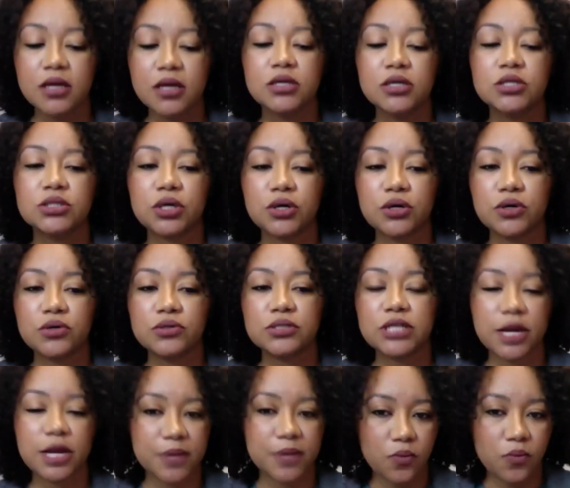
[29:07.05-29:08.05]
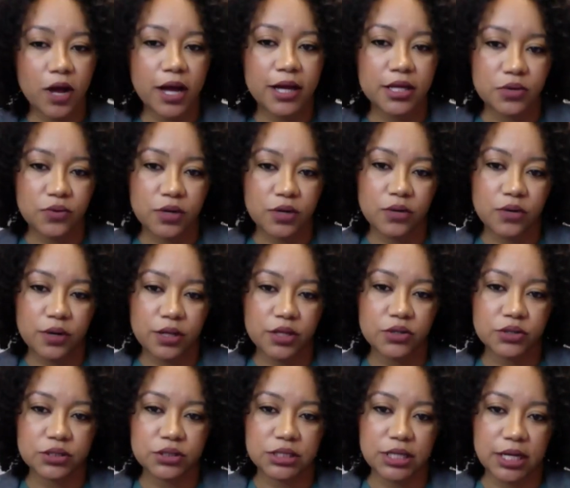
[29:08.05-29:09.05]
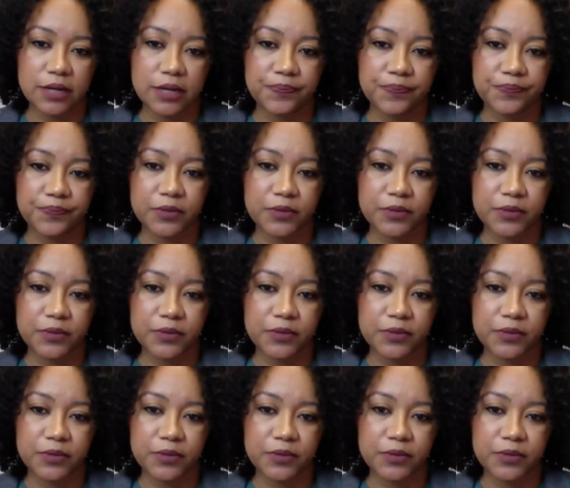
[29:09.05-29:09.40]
So tell me why you want to wear those today.